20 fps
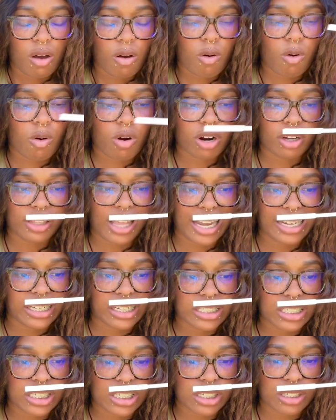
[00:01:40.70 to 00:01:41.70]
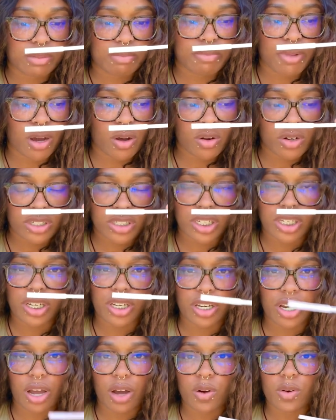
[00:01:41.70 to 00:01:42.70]
or like a smoked
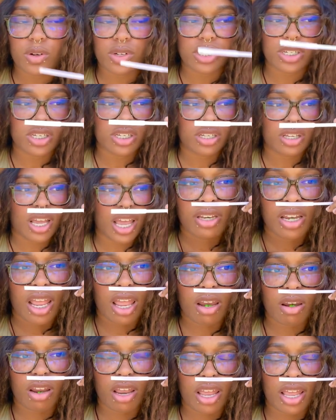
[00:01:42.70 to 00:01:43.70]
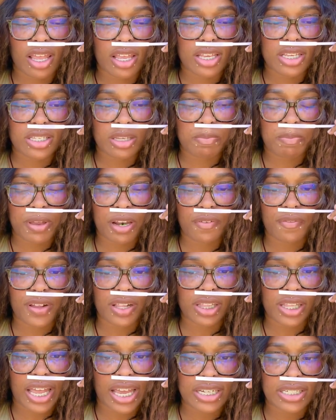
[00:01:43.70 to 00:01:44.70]
note. It is a bit of a
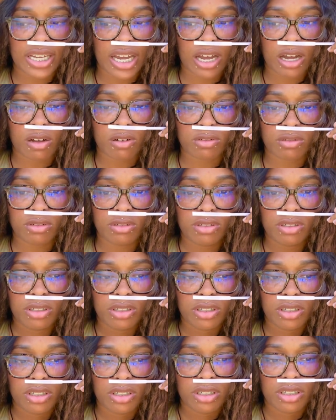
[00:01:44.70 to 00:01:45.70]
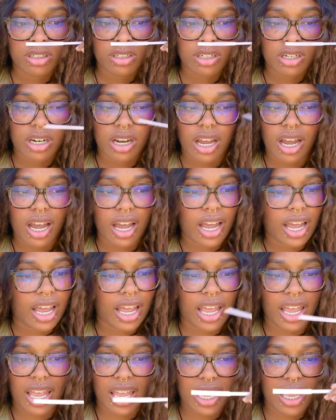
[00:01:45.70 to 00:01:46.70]
letdown.
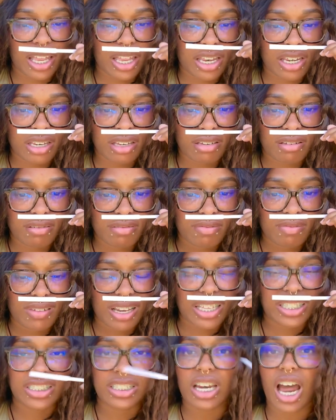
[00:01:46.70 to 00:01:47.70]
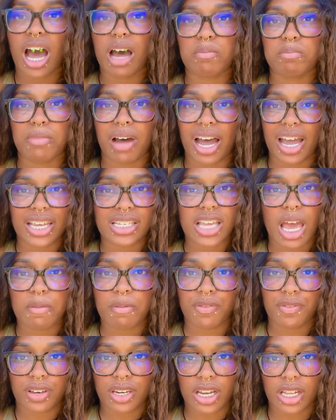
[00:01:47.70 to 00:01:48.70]
It's not my type
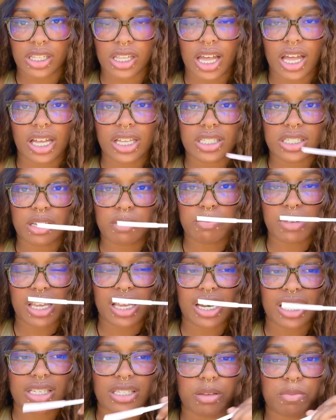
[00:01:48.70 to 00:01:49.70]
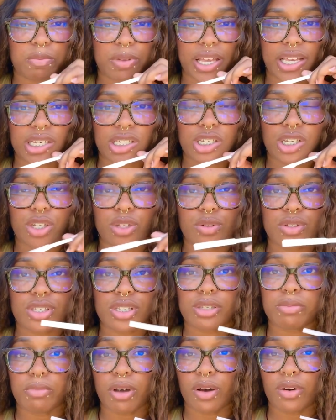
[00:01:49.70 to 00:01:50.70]
of vanilla. To me, it is a bit too
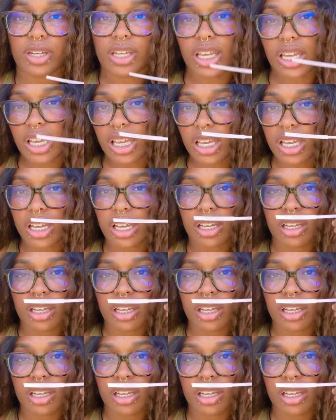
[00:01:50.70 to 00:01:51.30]
smoky